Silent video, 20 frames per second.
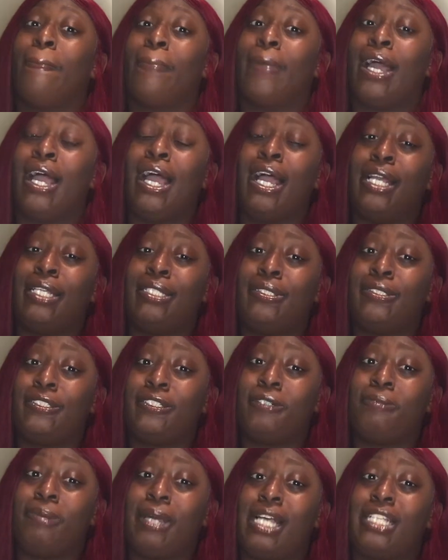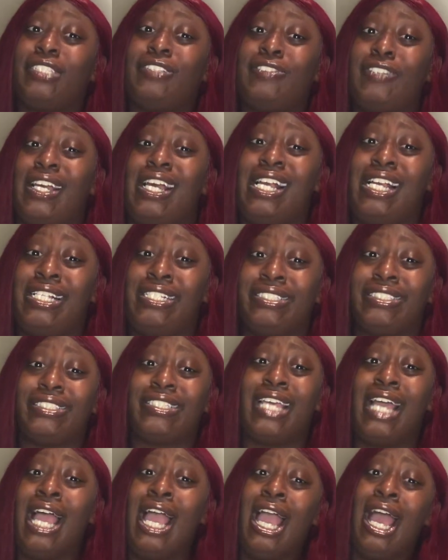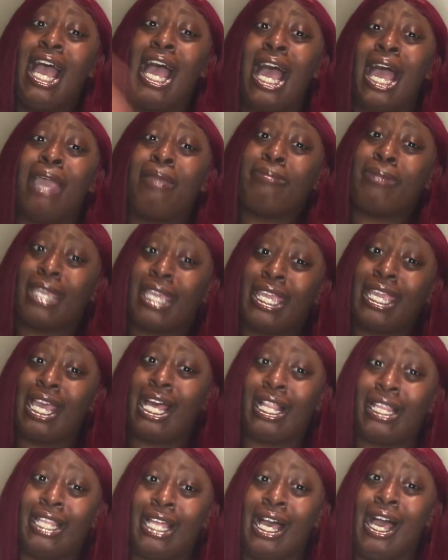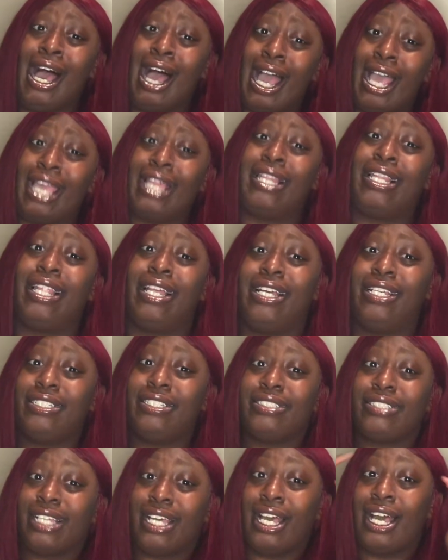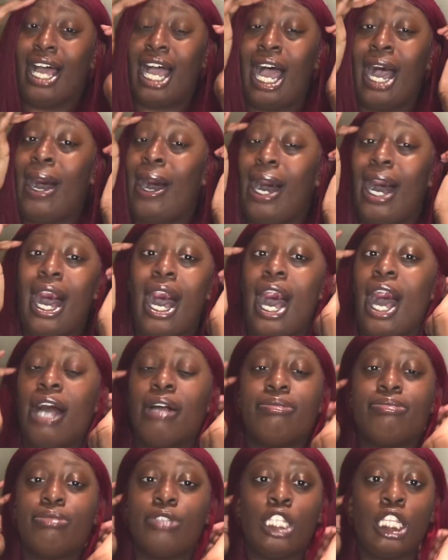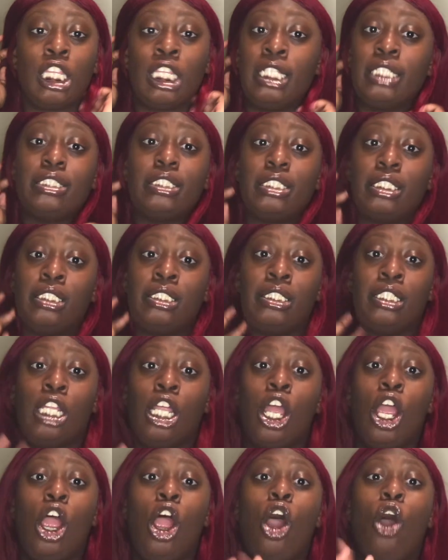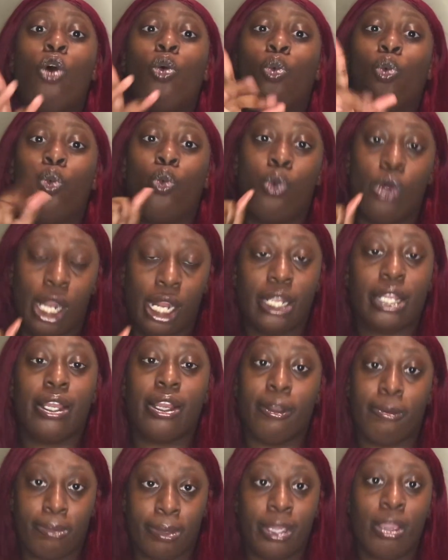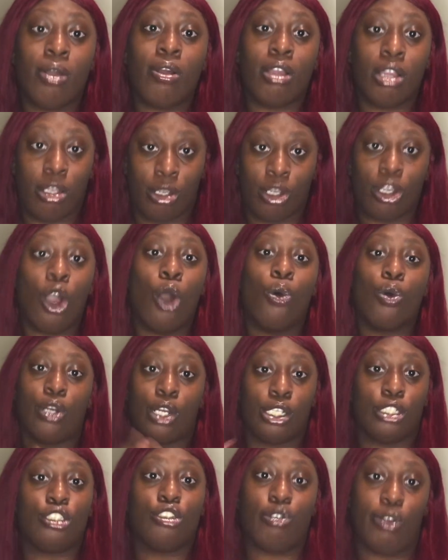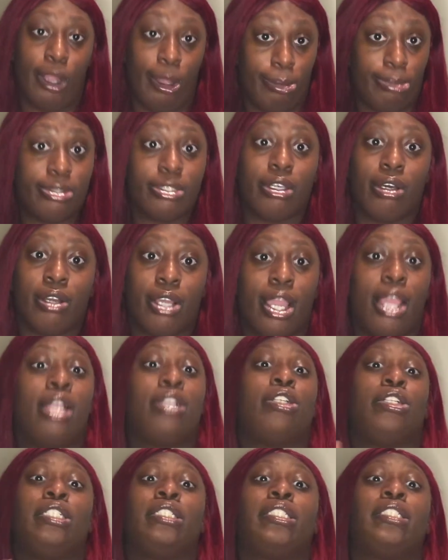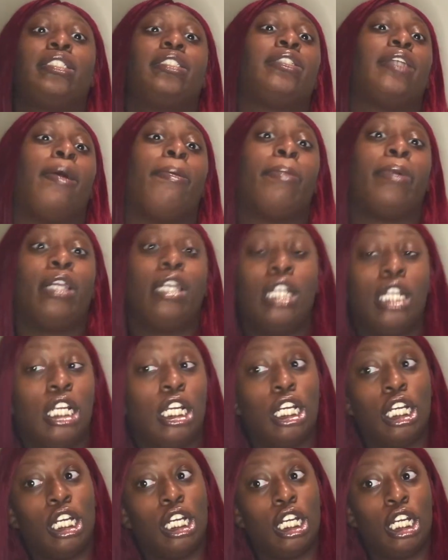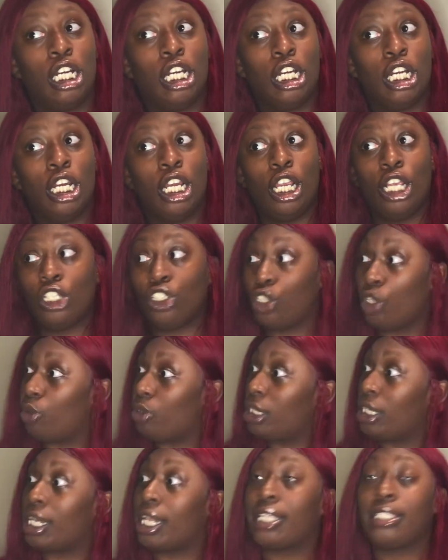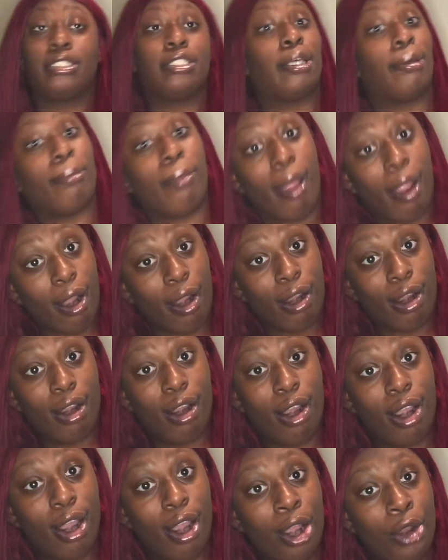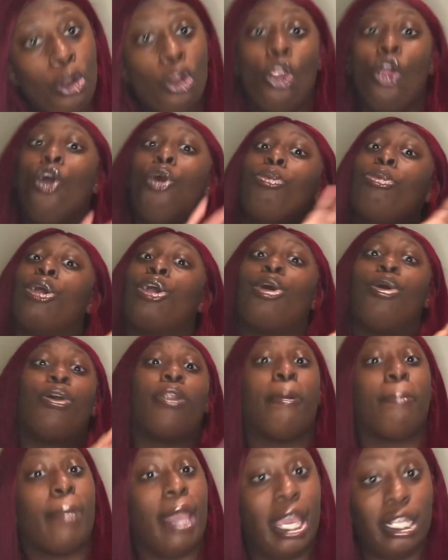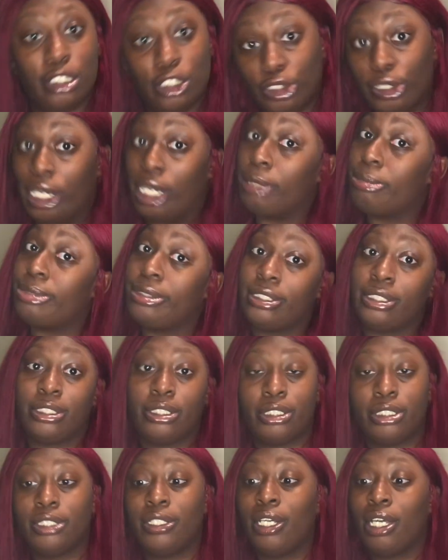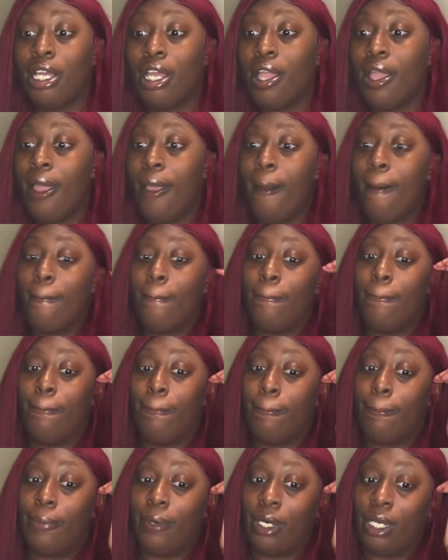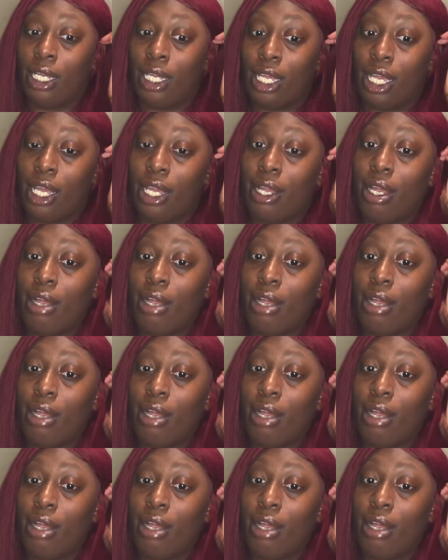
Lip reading: my high school best friends. Hi, Michaela. Hi, Eliza. Listen, we're gonna be going on trips, okay? During this summer, during the next summer, we're going on mad trips. But